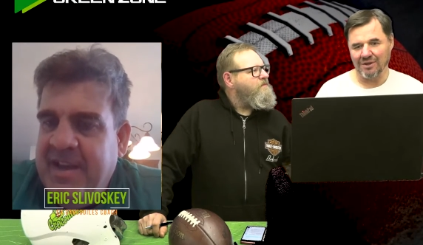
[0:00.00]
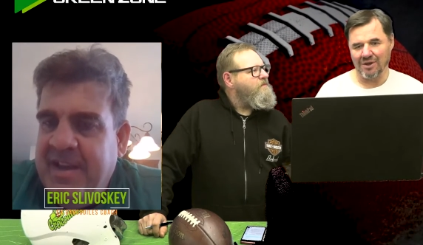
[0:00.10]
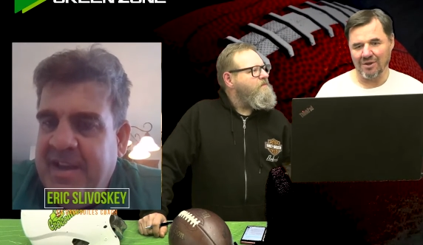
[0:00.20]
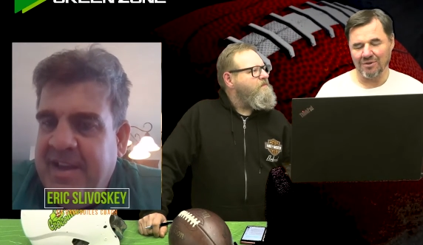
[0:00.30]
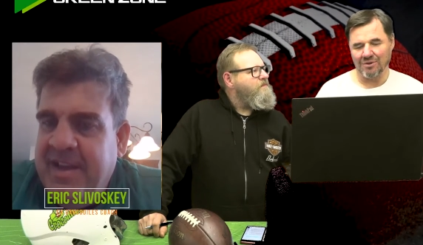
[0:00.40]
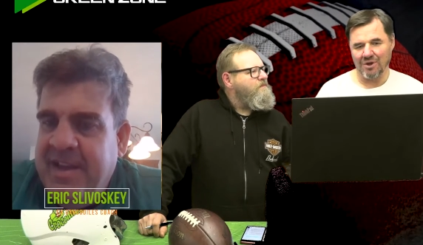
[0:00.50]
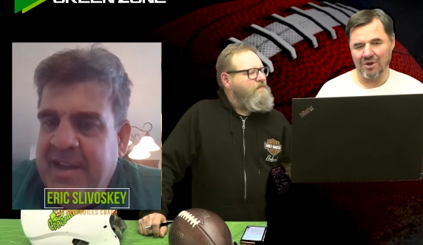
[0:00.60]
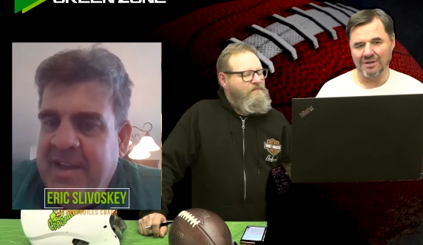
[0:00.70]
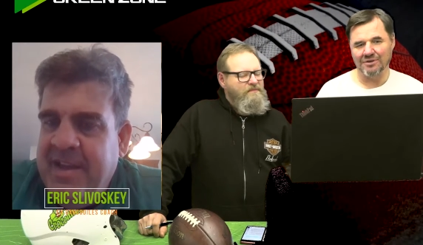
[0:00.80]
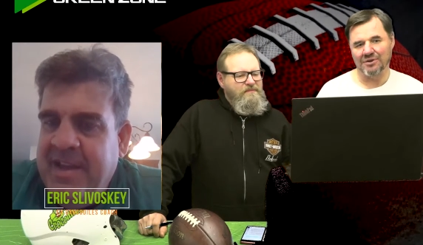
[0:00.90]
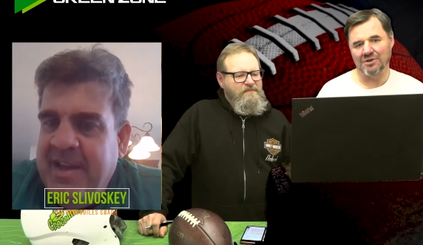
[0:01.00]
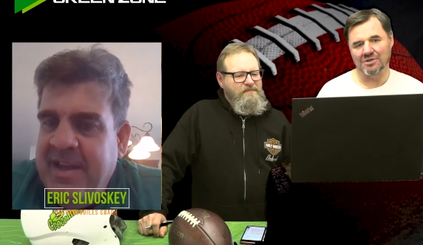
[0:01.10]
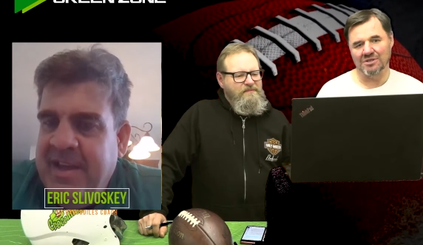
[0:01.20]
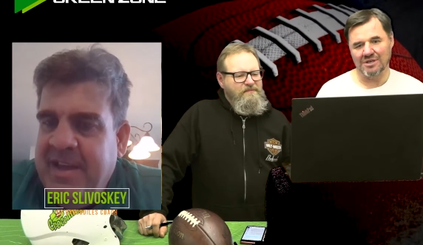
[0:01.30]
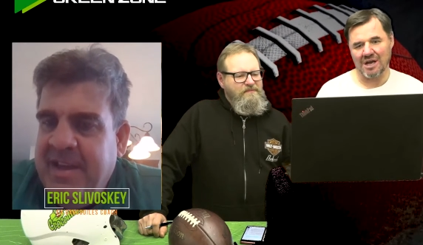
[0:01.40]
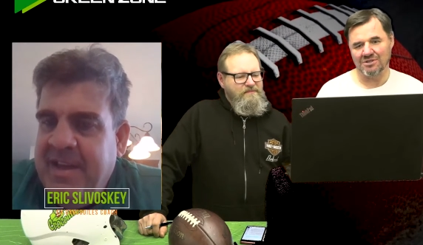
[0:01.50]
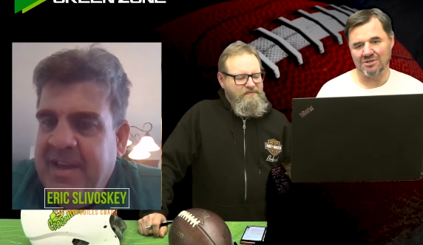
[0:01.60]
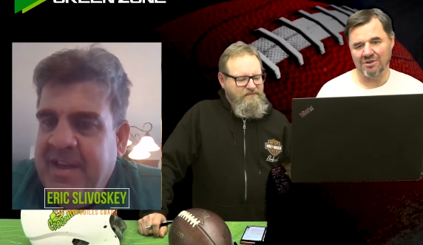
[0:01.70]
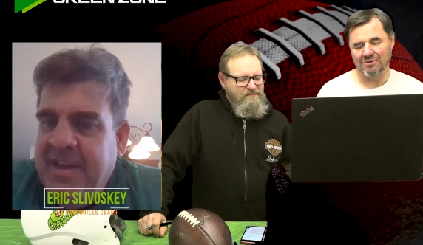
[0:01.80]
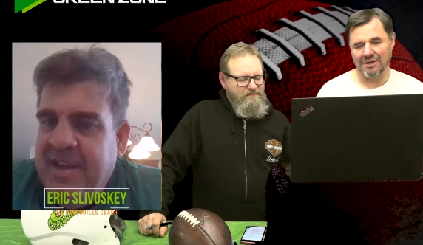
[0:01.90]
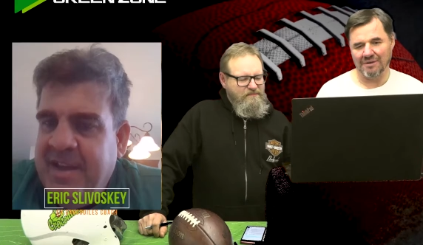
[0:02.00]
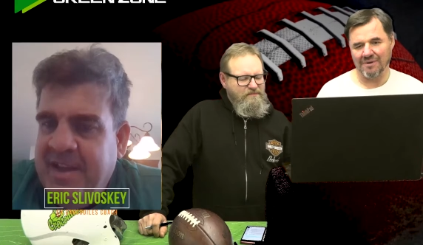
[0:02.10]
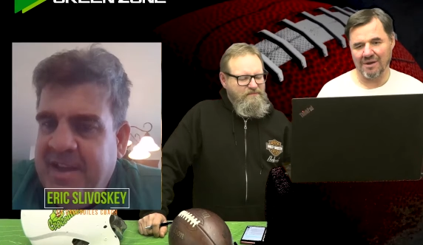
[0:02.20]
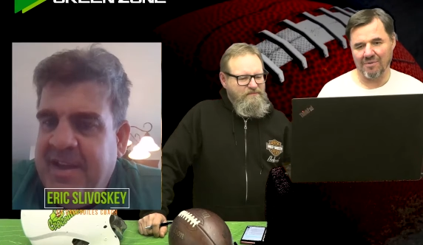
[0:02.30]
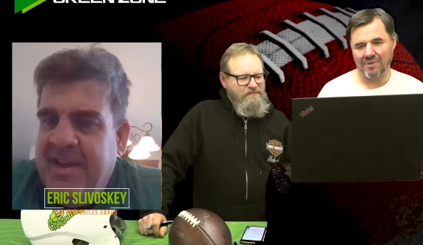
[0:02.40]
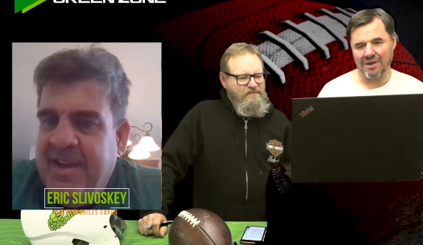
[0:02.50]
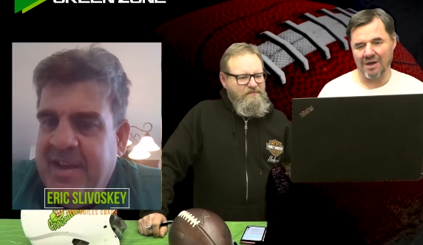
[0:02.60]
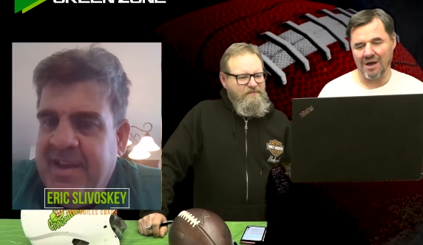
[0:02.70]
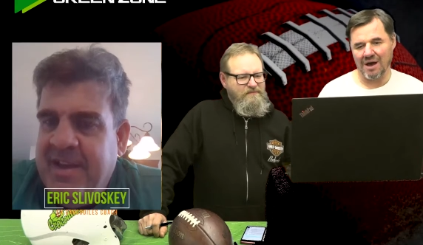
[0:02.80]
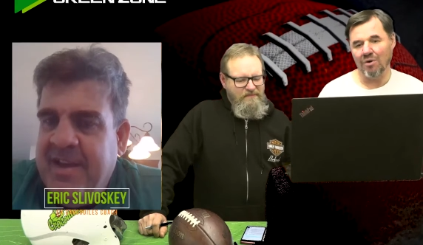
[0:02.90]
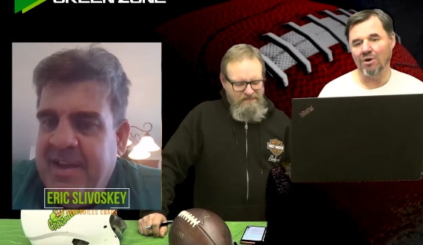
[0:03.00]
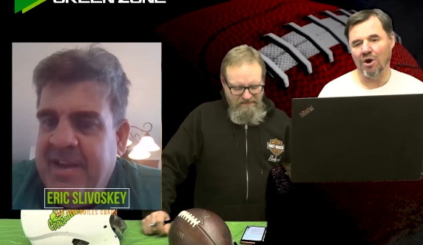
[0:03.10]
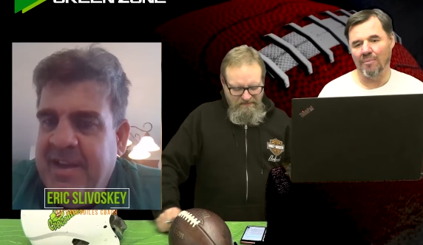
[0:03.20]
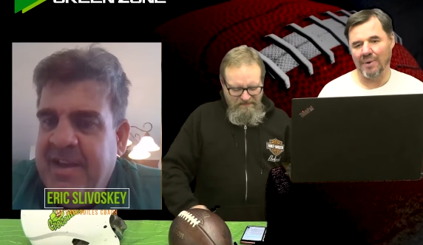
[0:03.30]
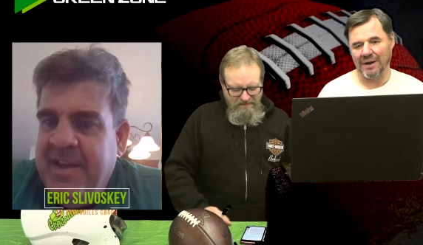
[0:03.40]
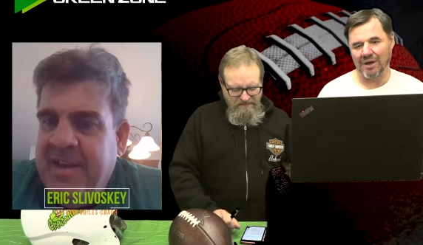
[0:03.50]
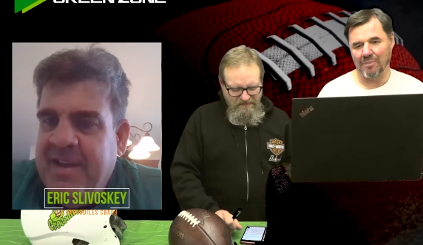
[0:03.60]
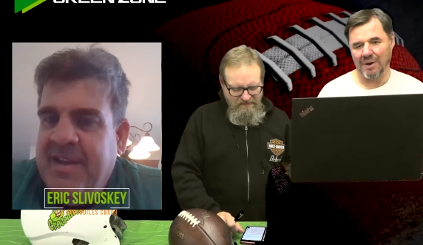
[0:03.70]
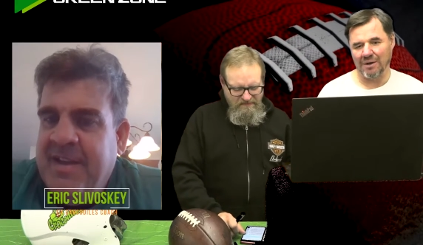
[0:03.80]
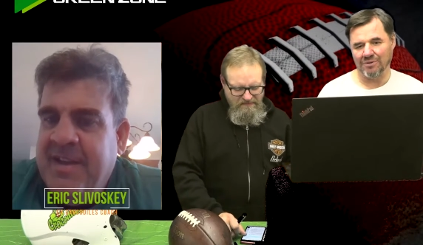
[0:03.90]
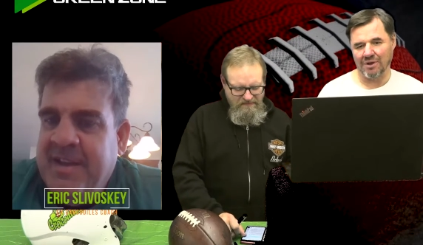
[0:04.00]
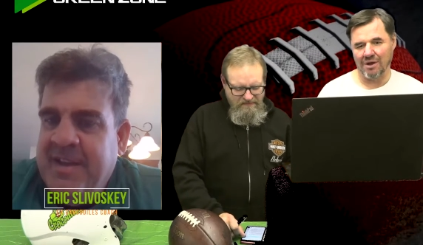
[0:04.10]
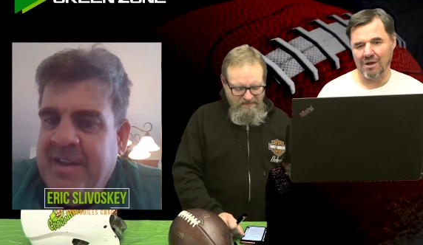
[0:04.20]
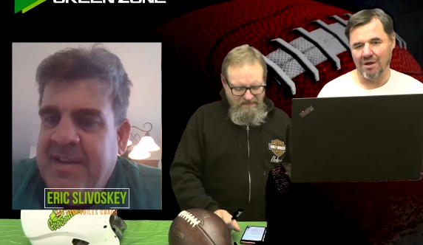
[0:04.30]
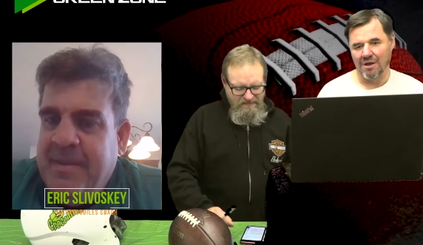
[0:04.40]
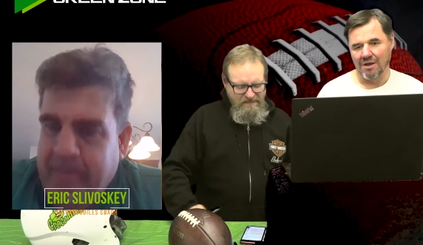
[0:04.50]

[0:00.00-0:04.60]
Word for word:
Speaker 1: the the introduction you did uh, with uh, our company about the uh,